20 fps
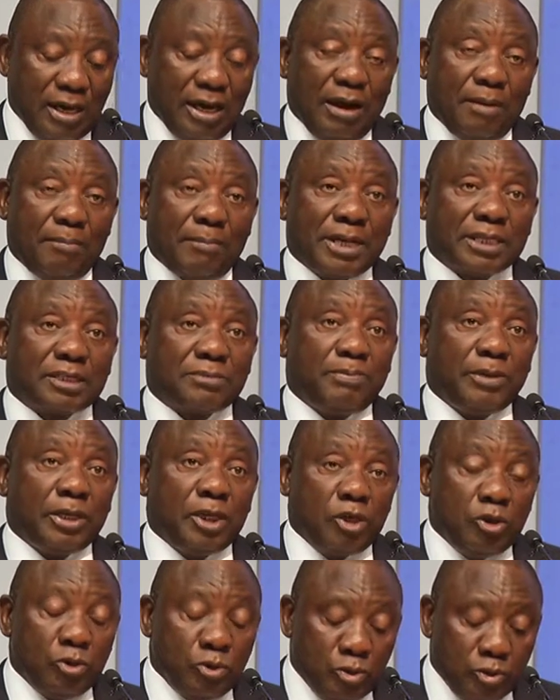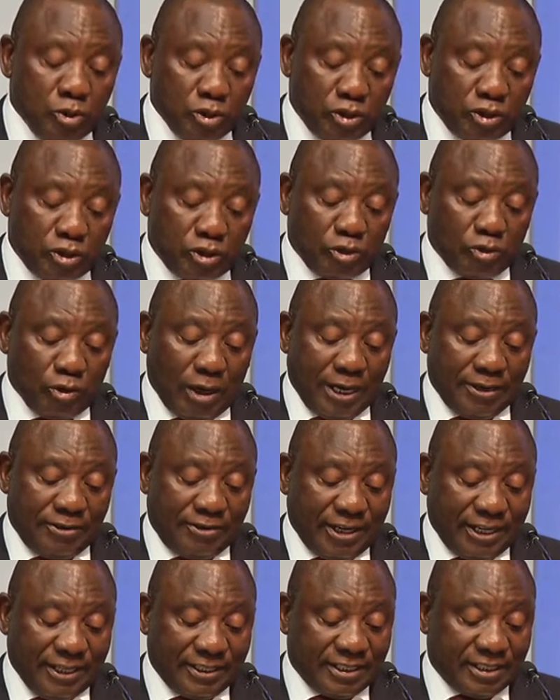must be used to
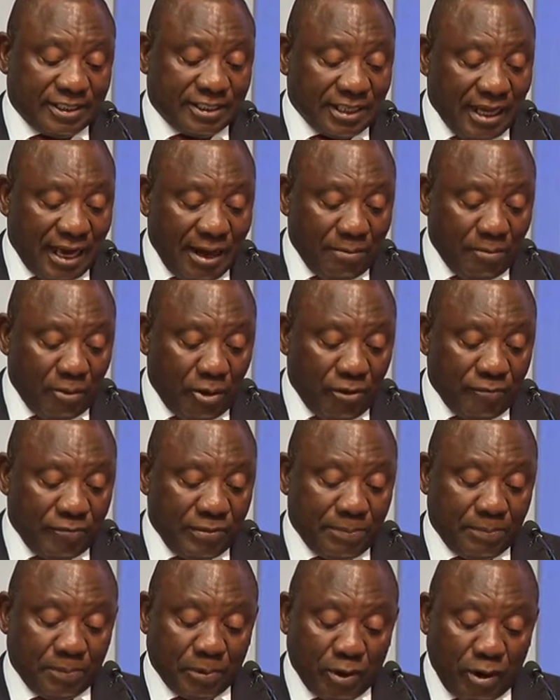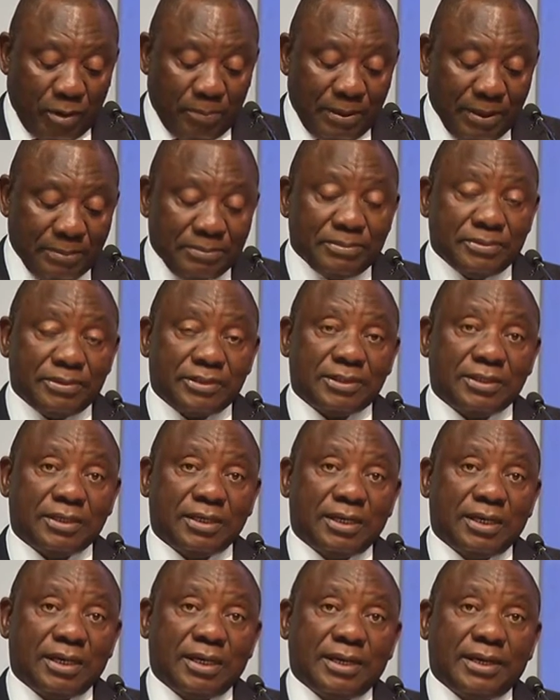address some of the problems
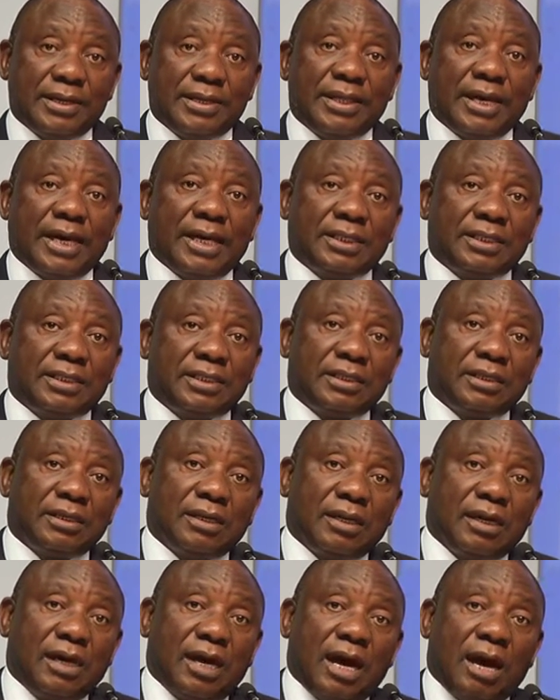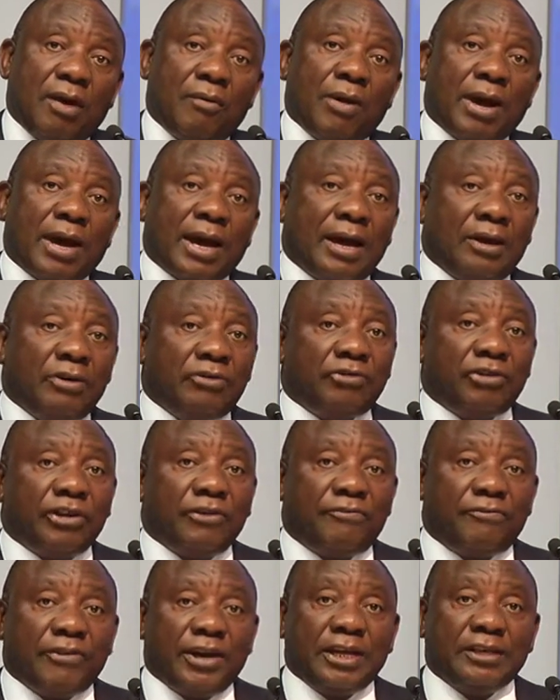that our country
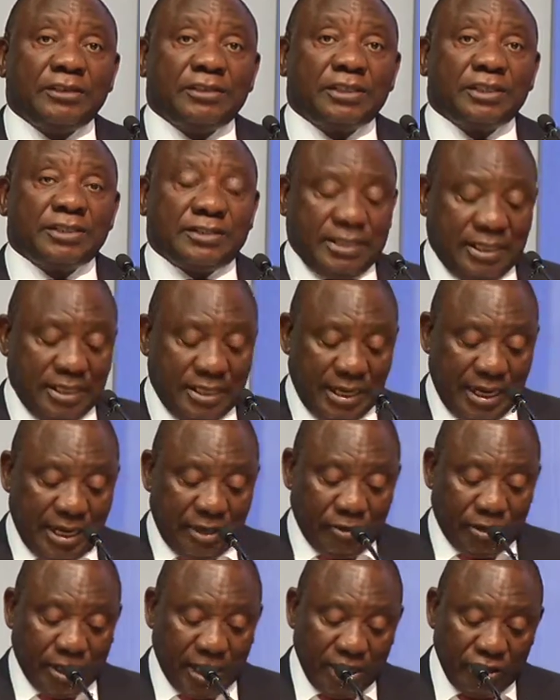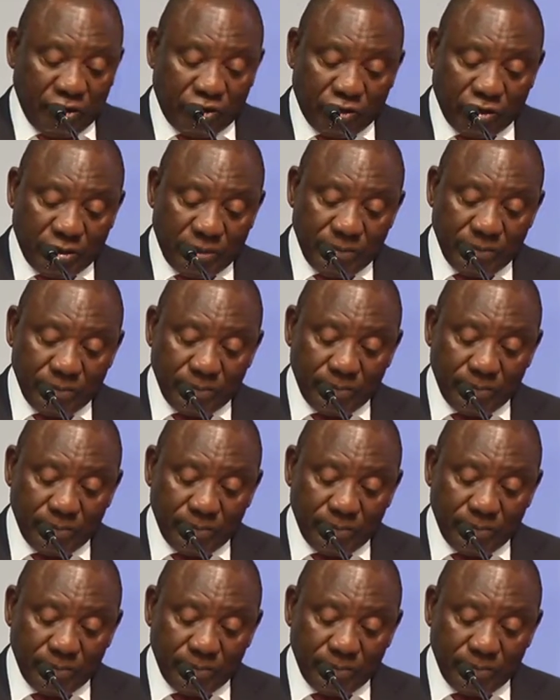faces in education,